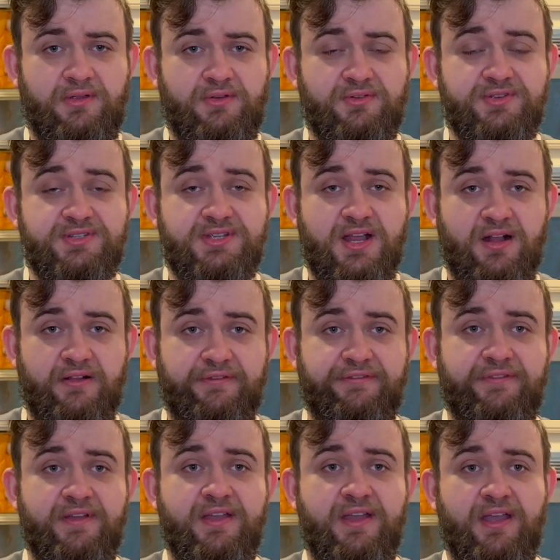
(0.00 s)

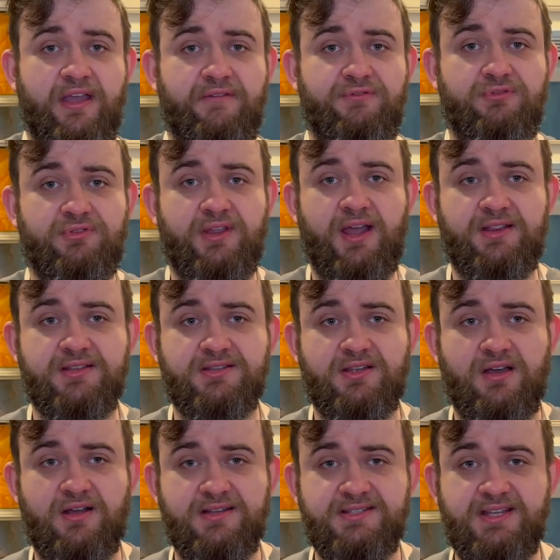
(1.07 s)
yourself. If you like this
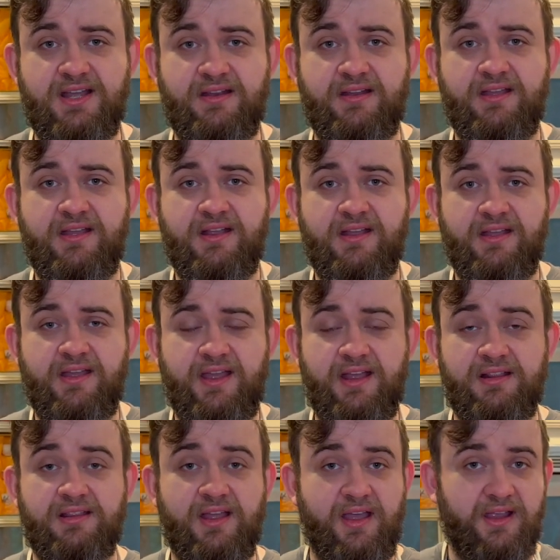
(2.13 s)
content,
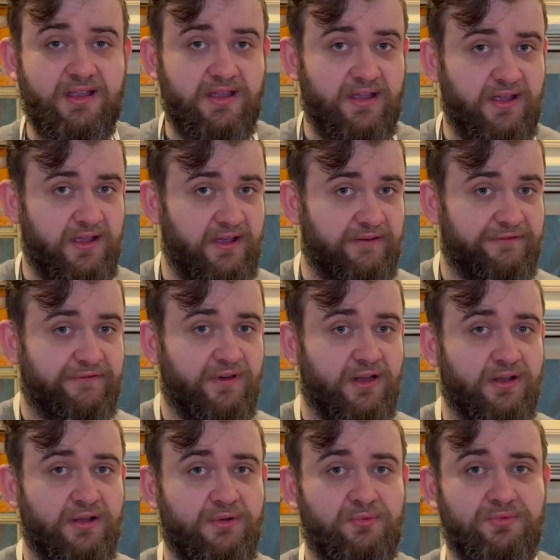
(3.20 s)
hit like, hit
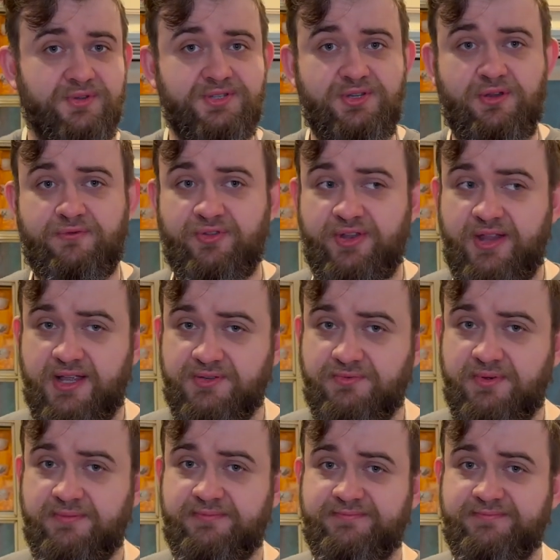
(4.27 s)
follow, and we'll see you for the next one.